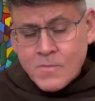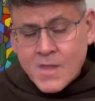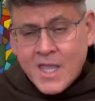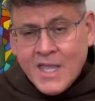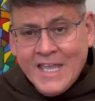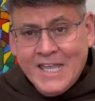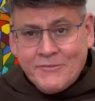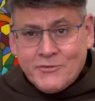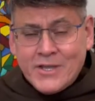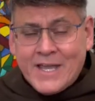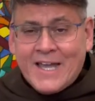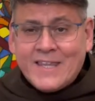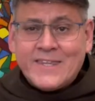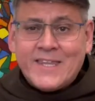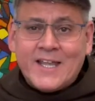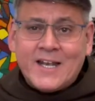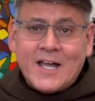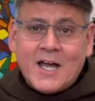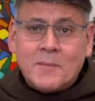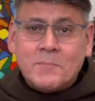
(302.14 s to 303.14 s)
If you add
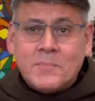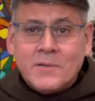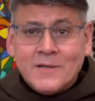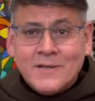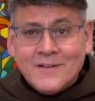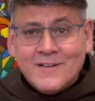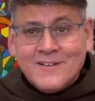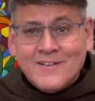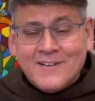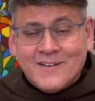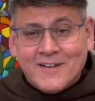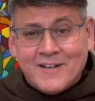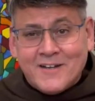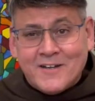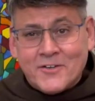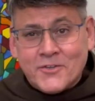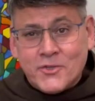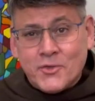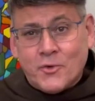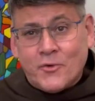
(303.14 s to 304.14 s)
that up,
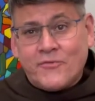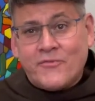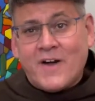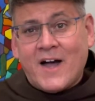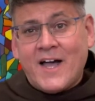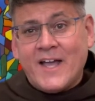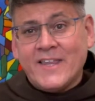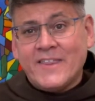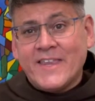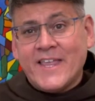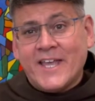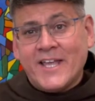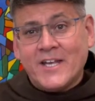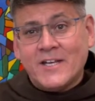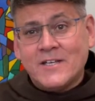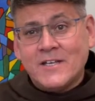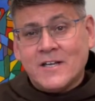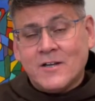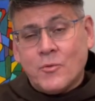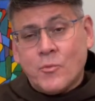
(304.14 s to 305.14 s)
you'll find that
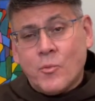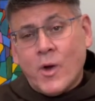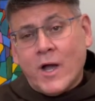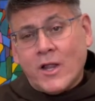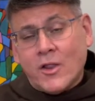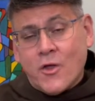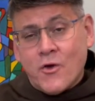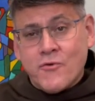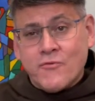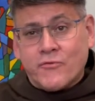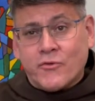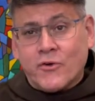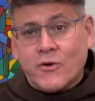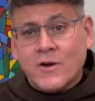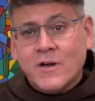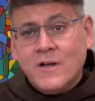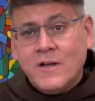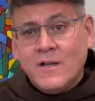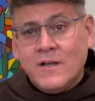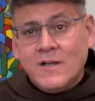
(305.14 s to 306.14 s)
well over
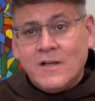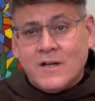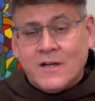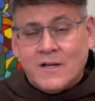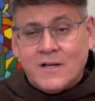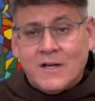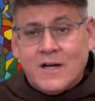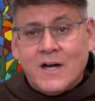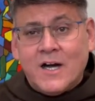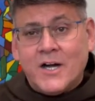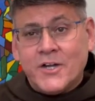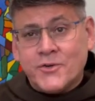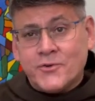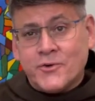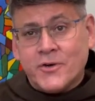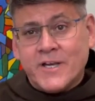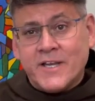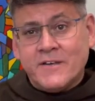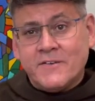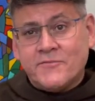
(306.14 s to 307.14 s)

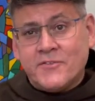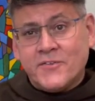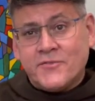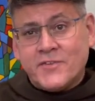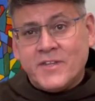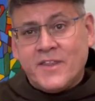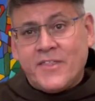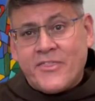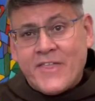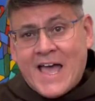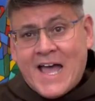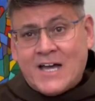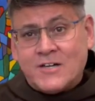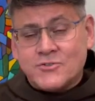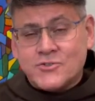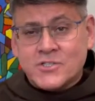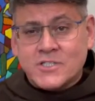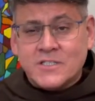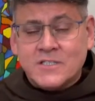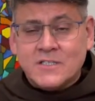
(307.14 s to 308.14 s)

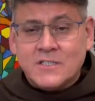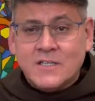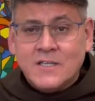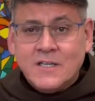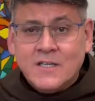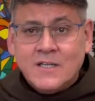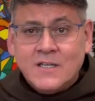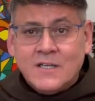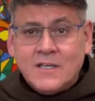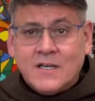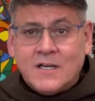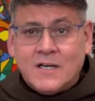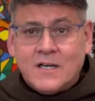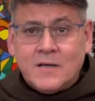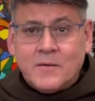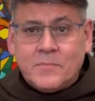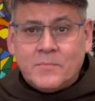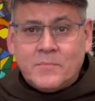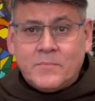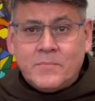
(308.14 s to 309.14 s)
150,000
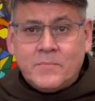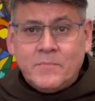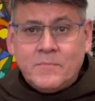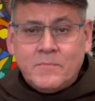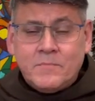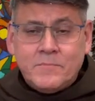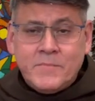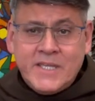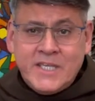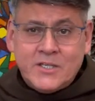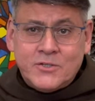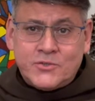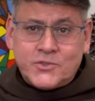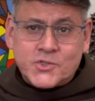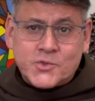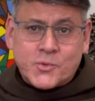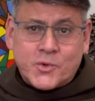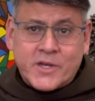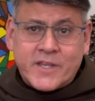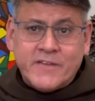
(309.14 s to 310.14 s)
meals
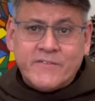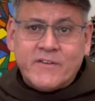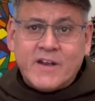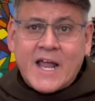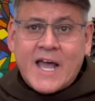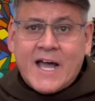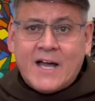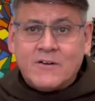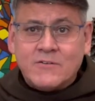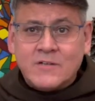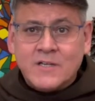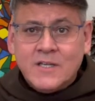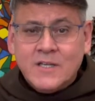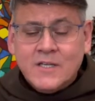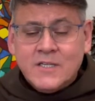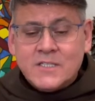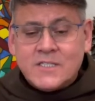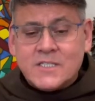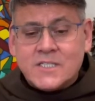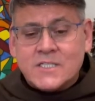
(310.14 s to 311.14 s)
were given out
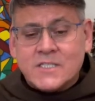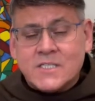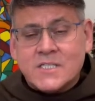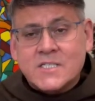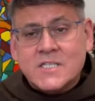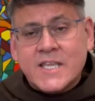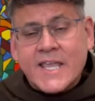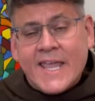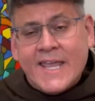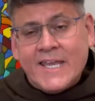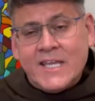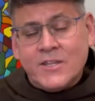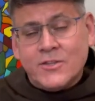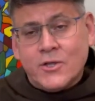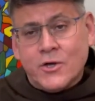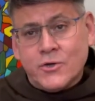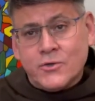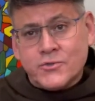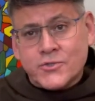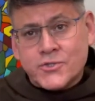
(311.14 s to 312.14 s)
to sustain
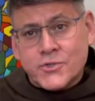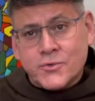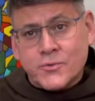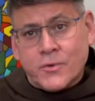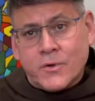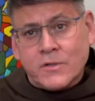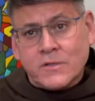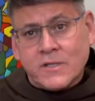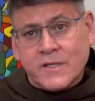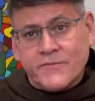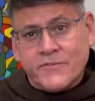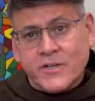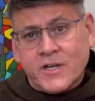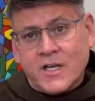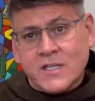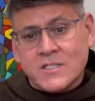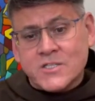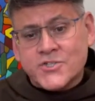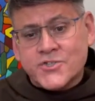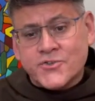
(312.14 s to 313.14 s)
those who are living
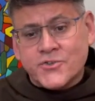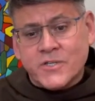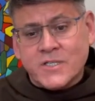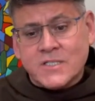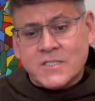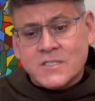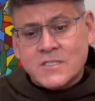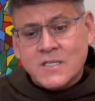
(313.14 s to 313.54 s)
on the streets.